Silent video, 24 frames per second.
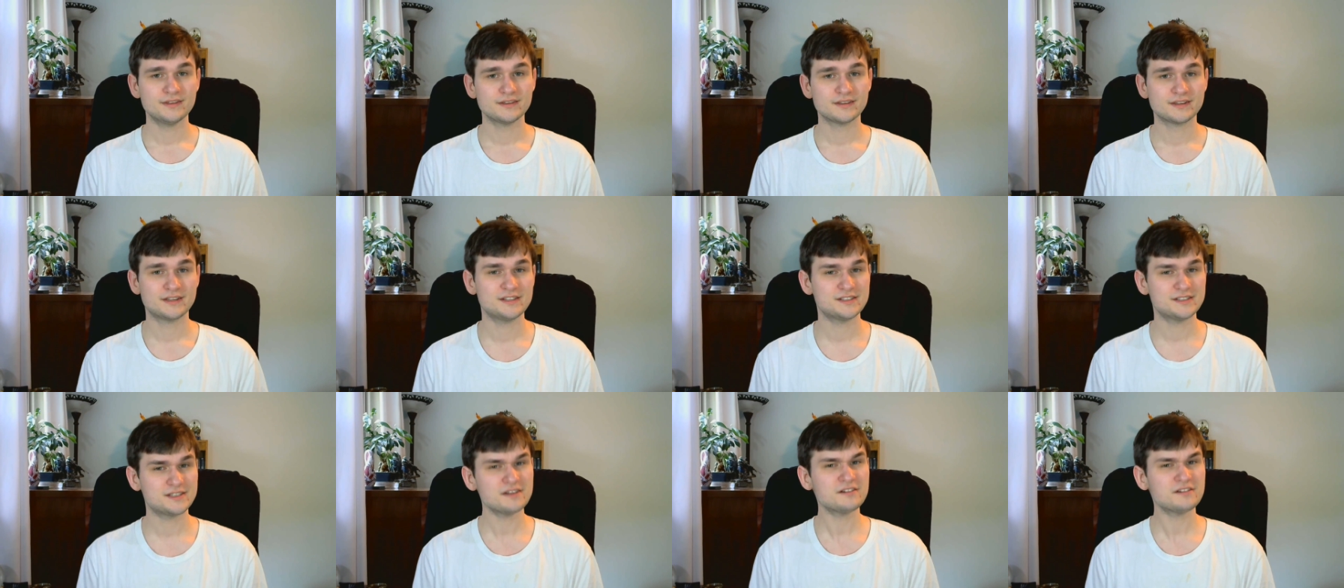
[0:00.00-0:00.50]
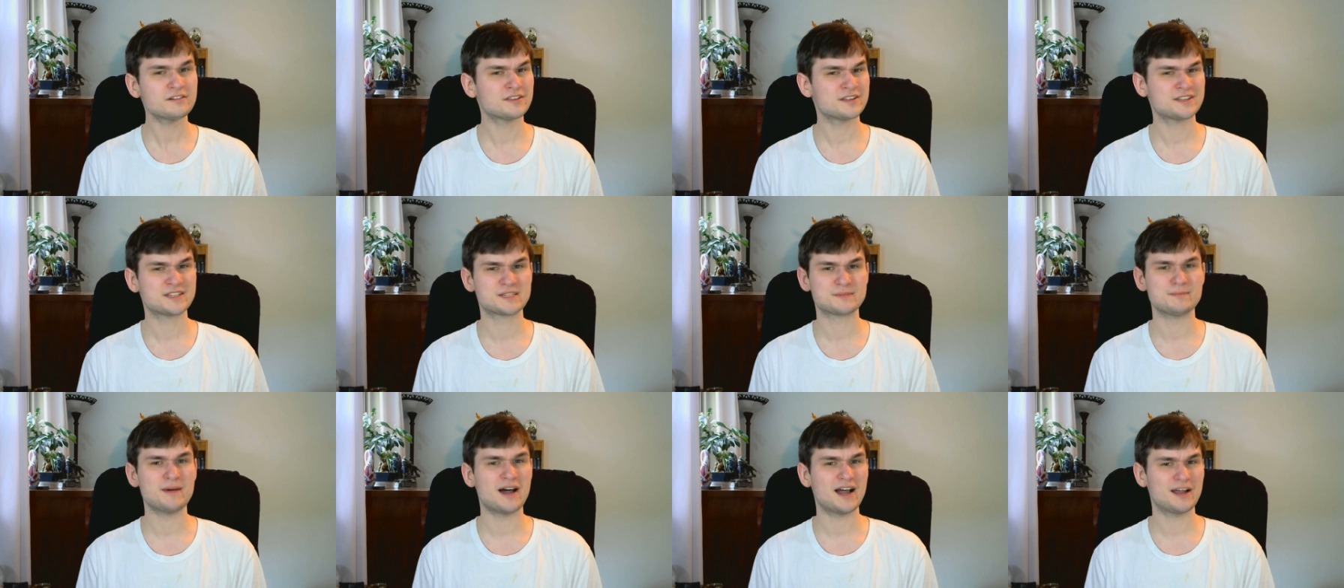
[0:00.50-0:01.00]
Consider
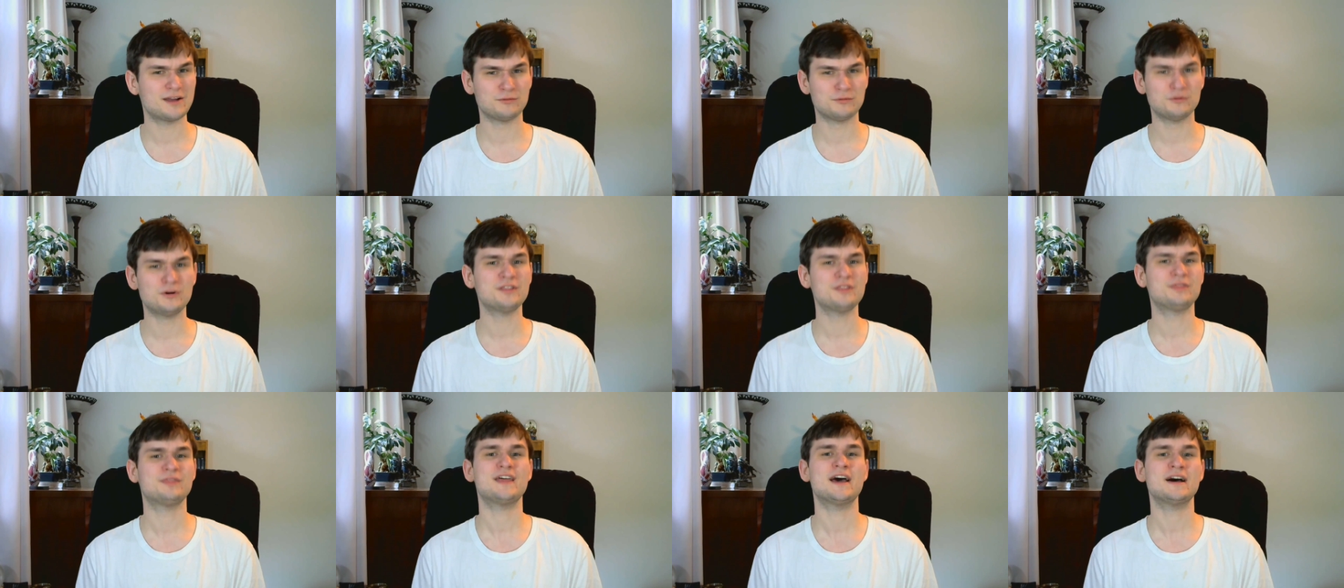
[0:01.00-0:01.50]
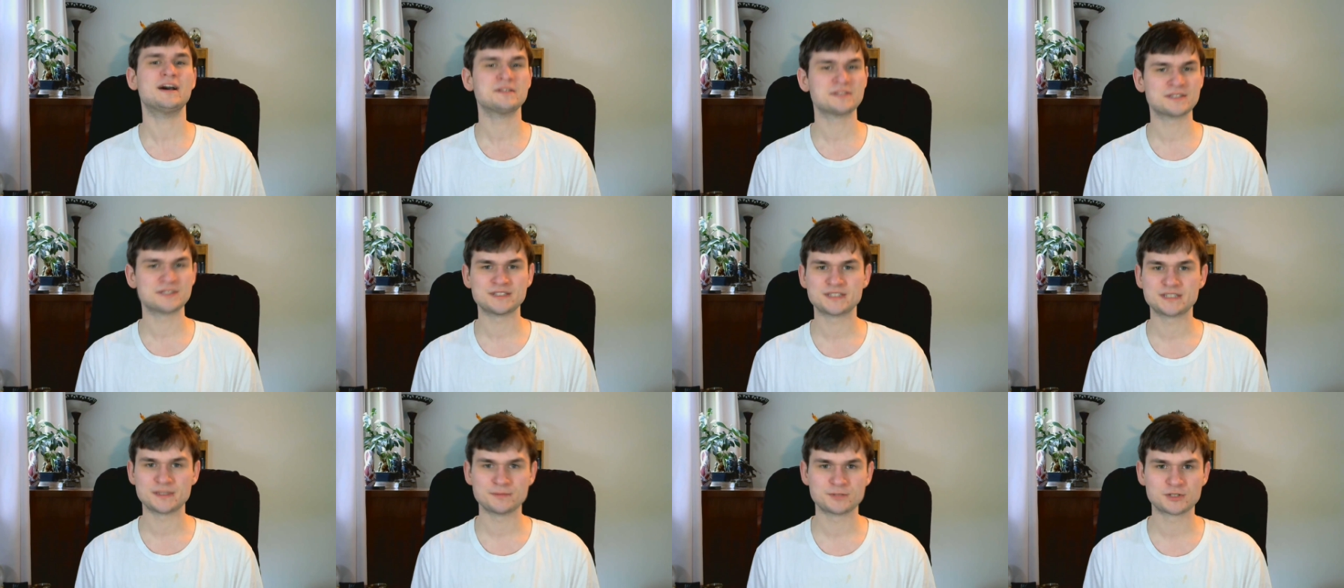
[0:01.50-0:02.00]
this my
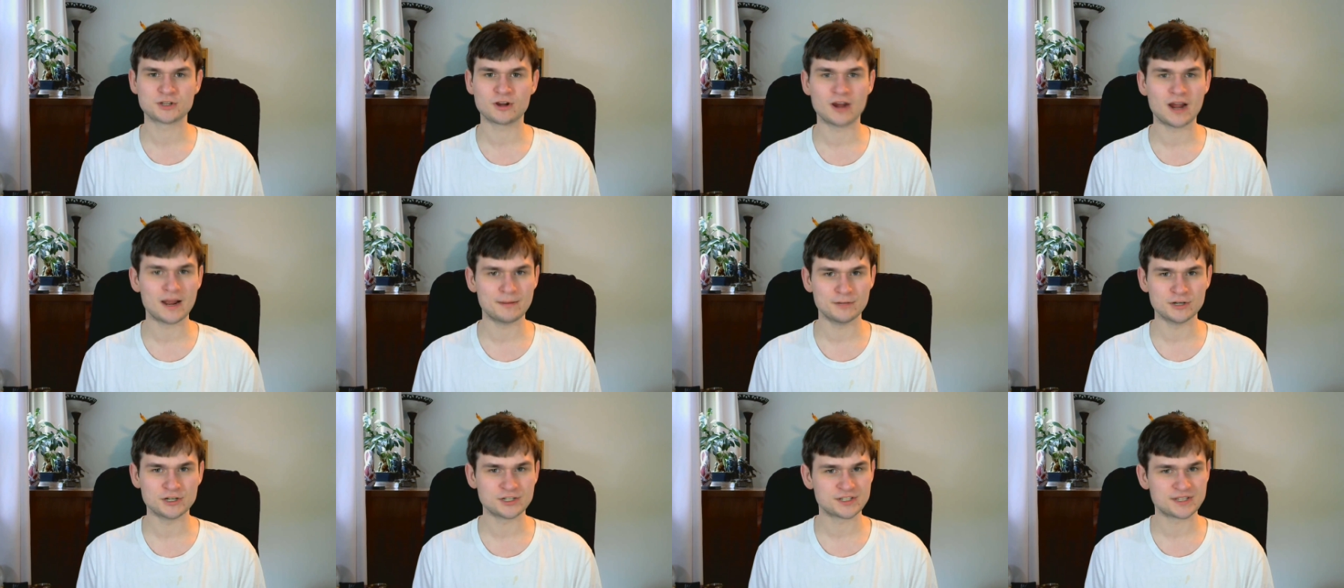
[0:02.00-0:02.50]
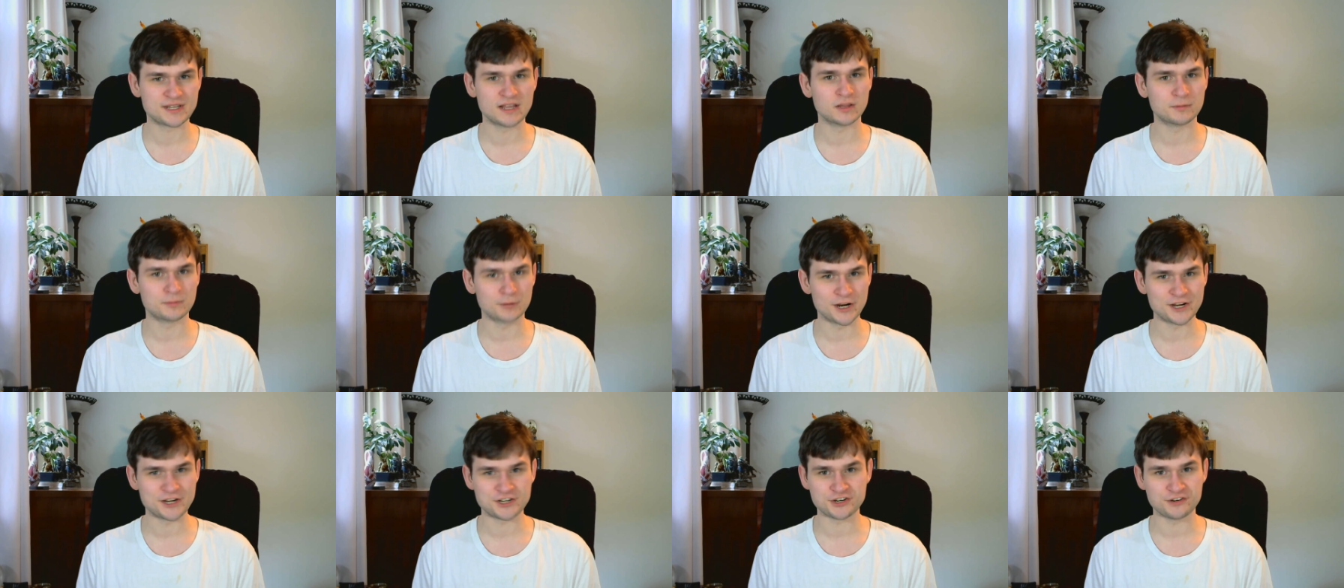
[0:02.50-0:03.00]
1000 subscribers
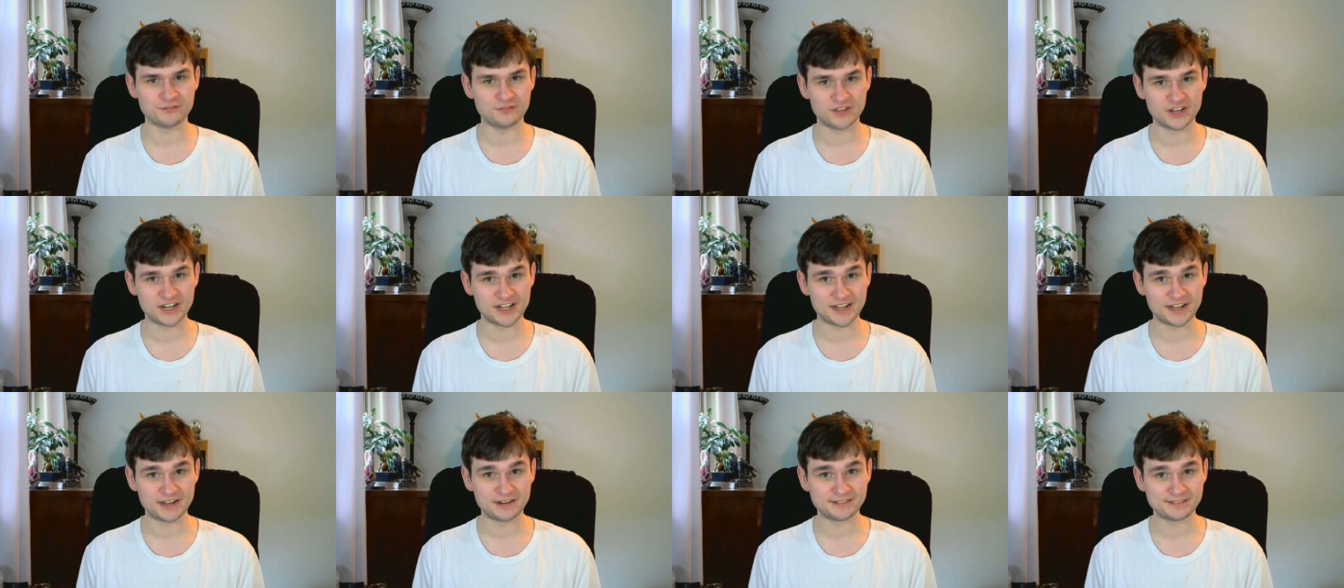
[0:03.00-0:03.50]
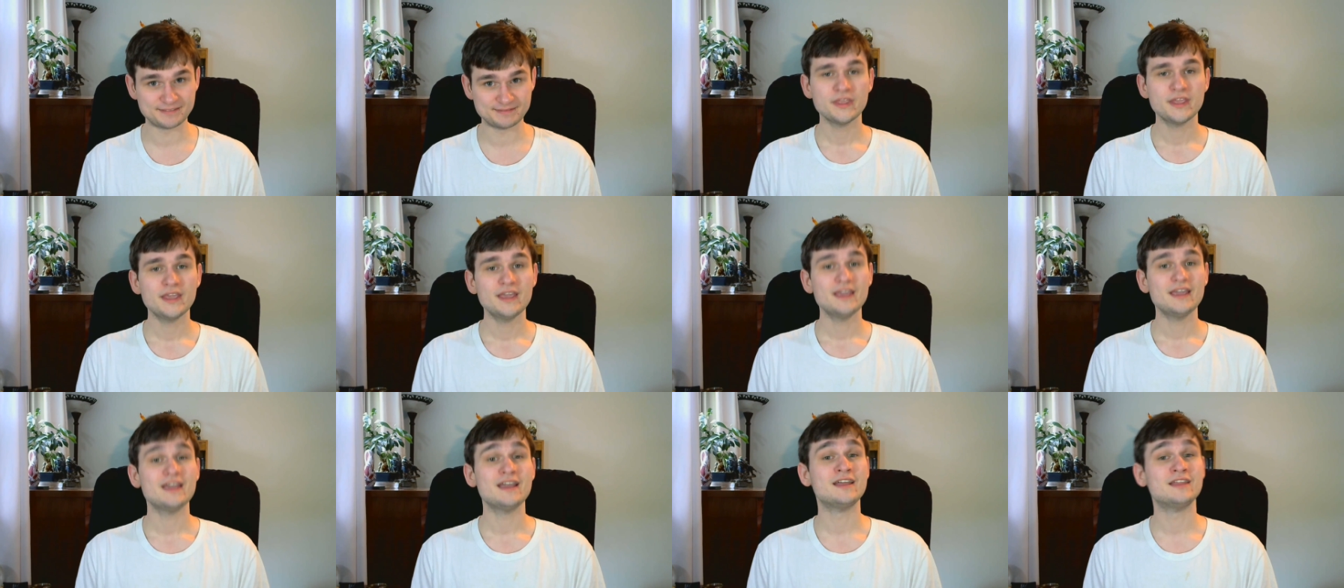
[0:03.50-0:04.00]
celebration video.
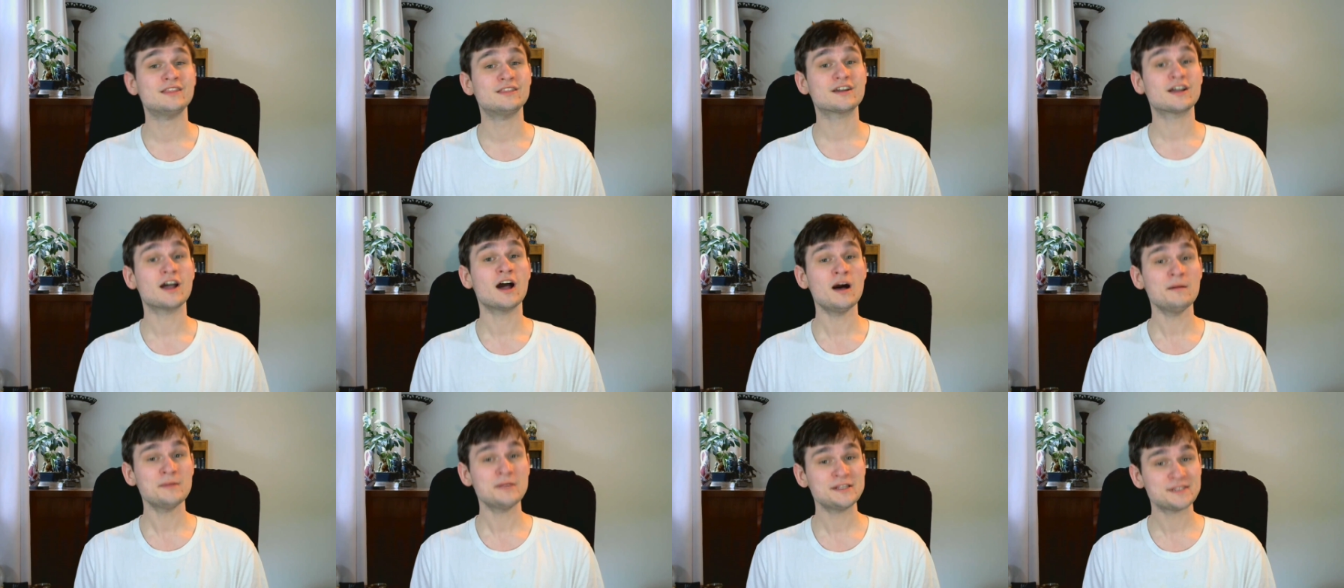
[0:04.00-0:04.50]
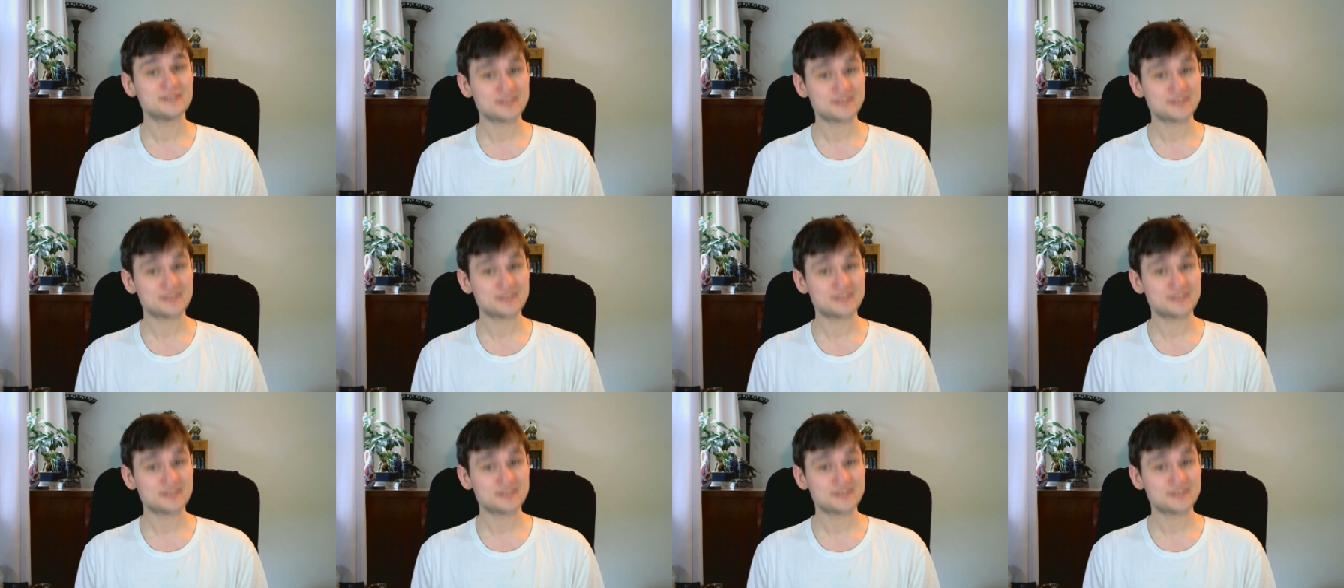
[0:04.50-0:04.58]
In the comment